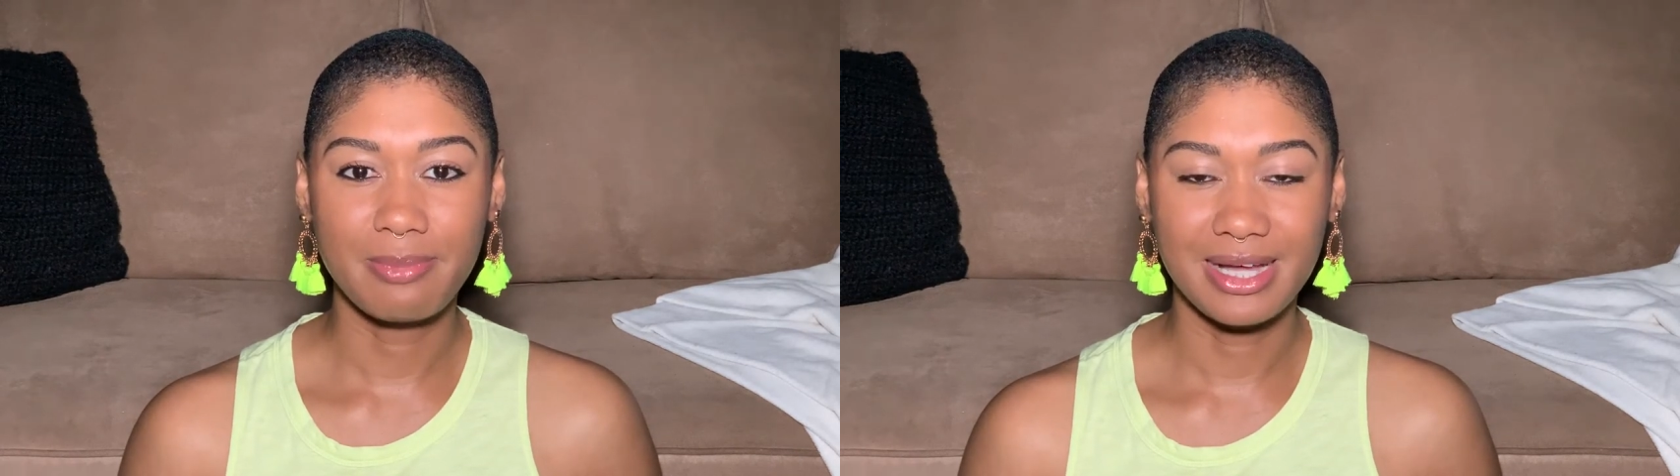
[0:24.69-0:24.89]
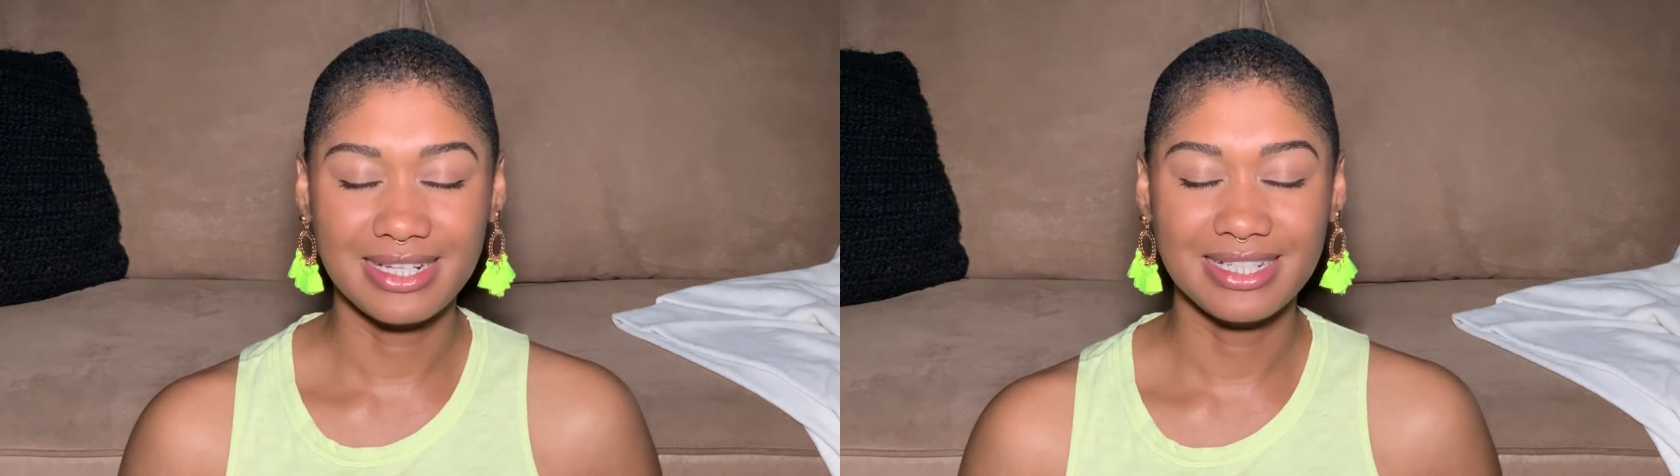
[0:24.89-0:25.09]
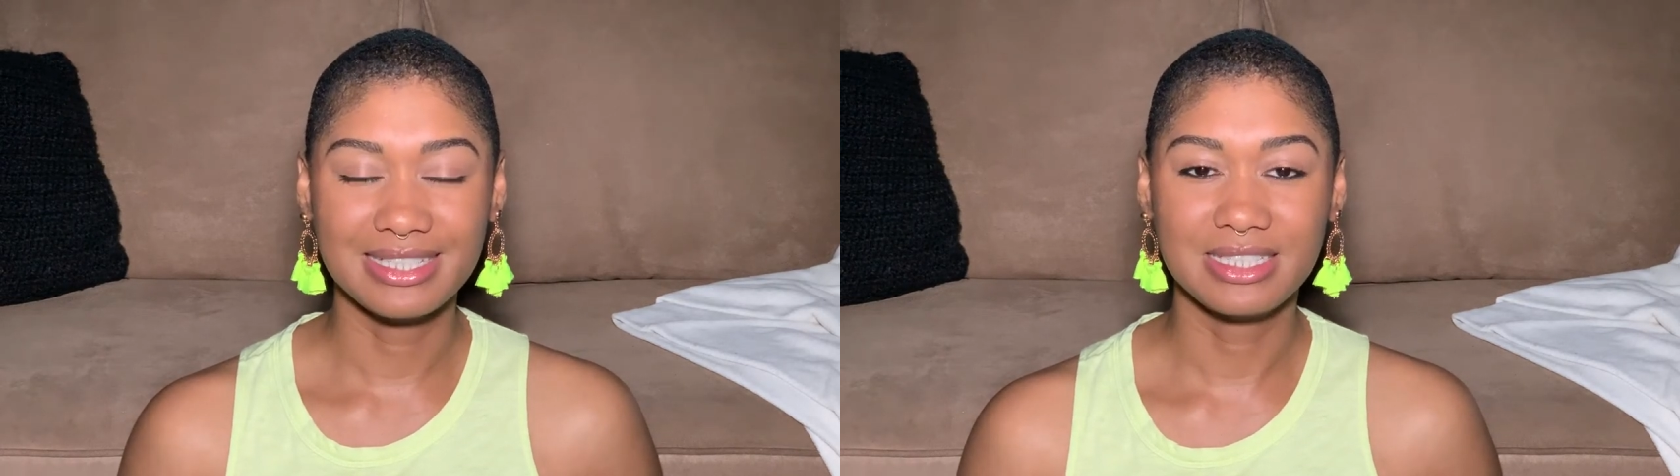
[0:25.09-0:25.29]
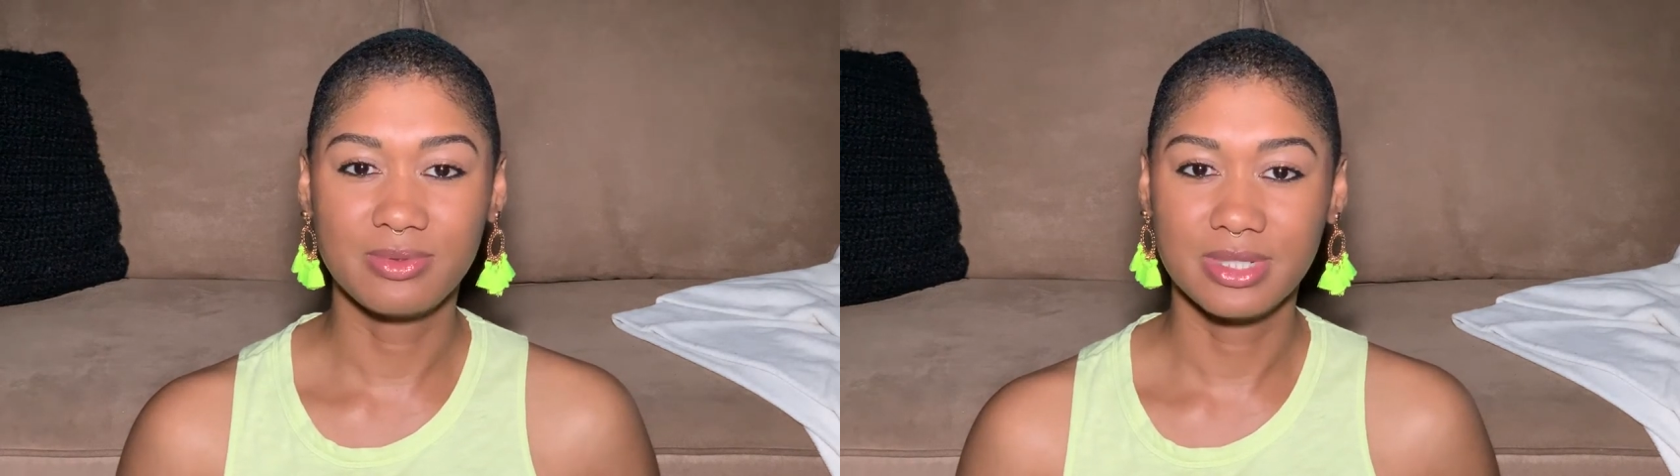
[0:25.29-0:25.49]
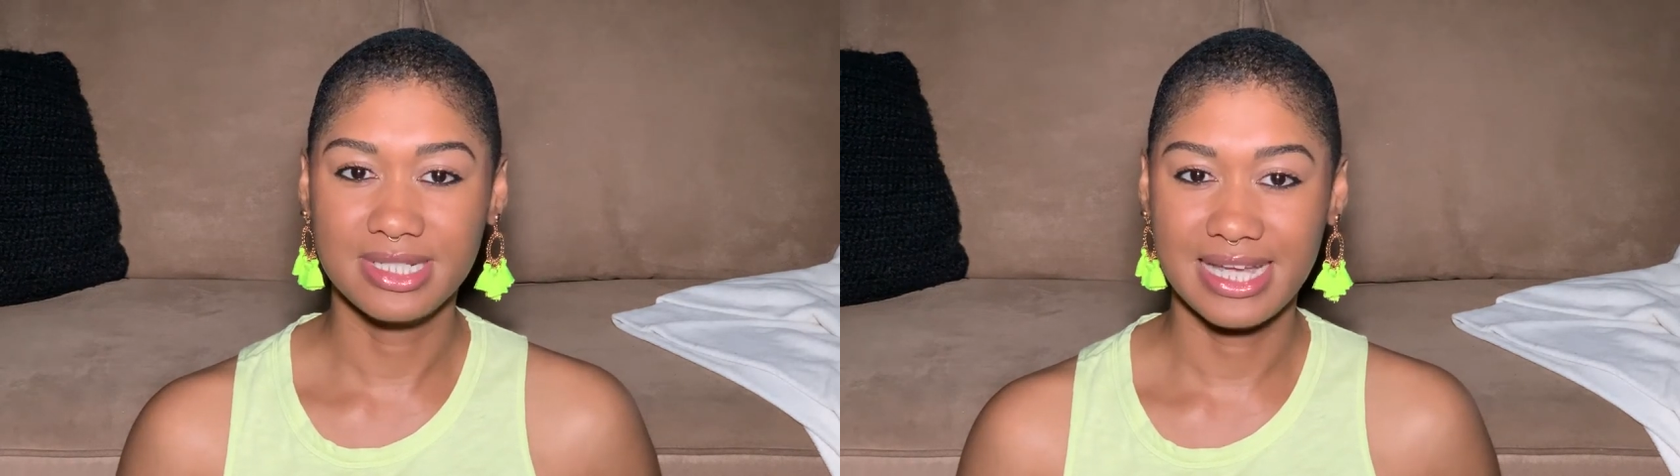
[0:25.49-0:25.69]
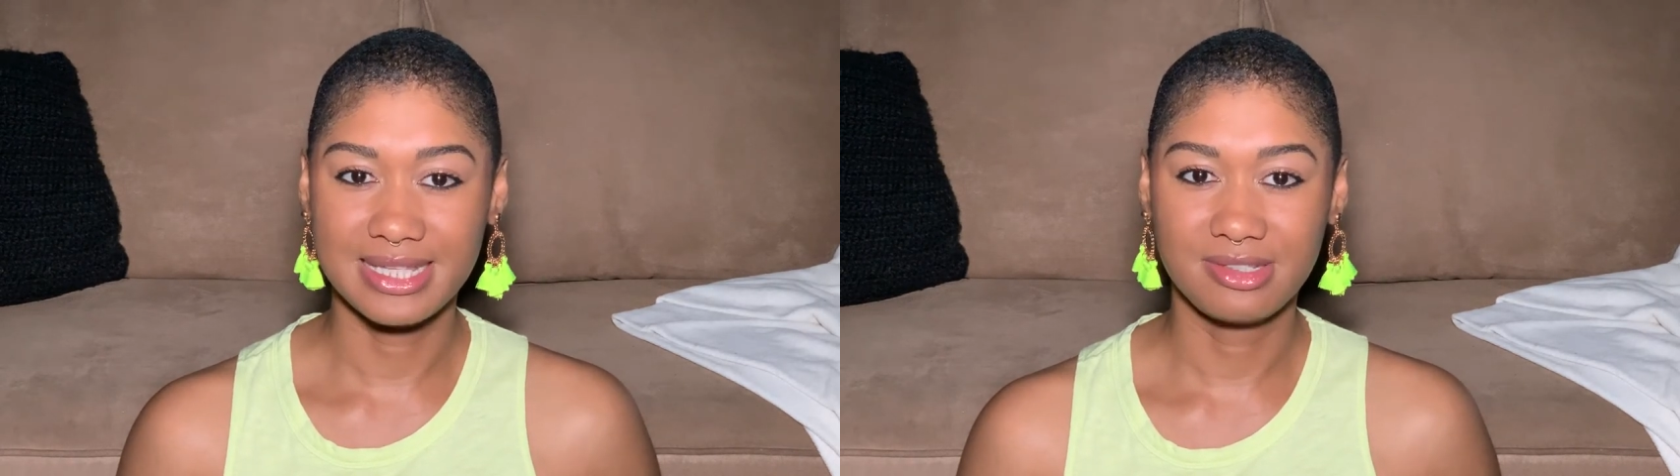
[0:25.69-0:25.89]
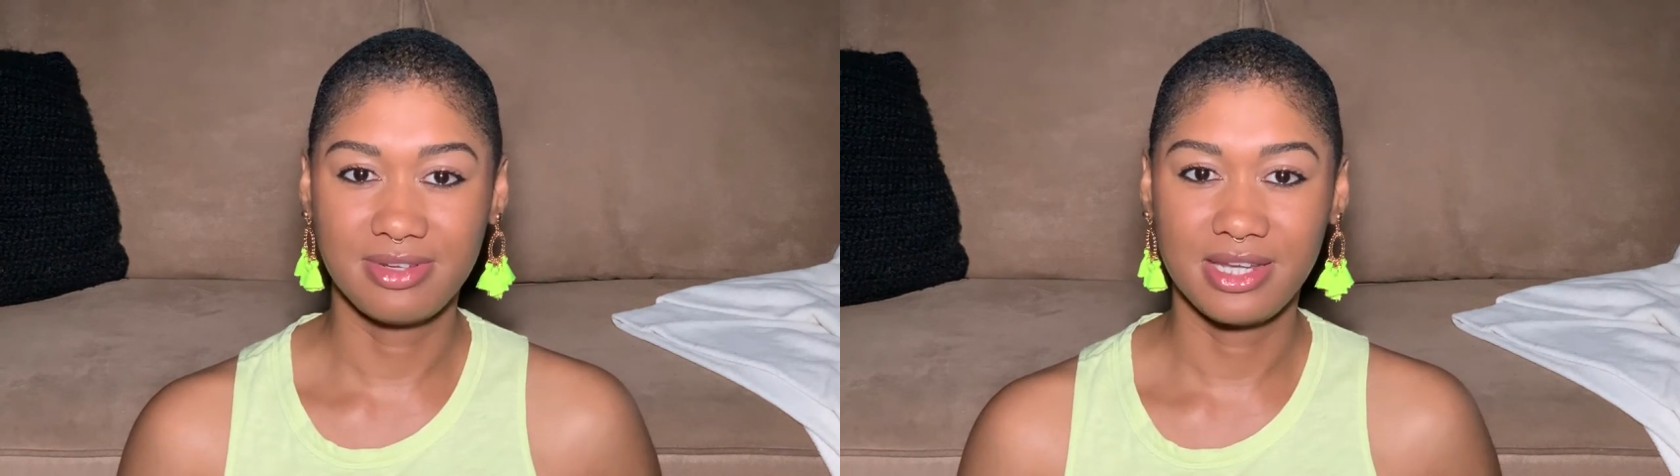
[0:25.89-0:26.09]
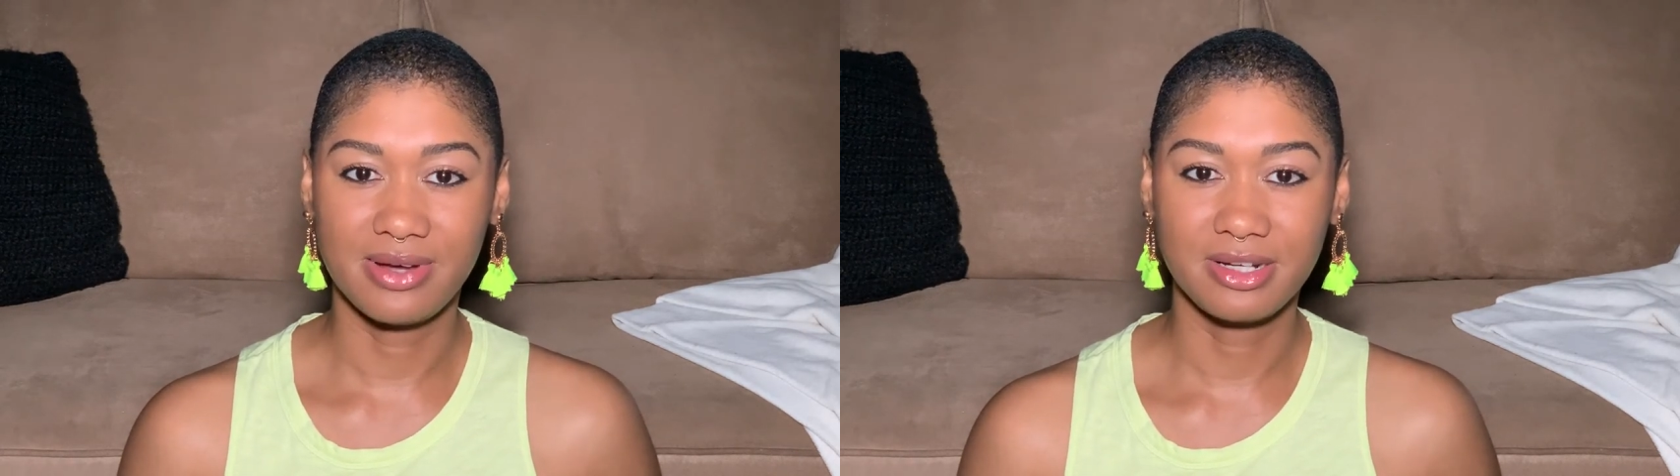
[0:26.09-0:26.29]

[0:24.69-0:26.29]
but I still wanted to get this video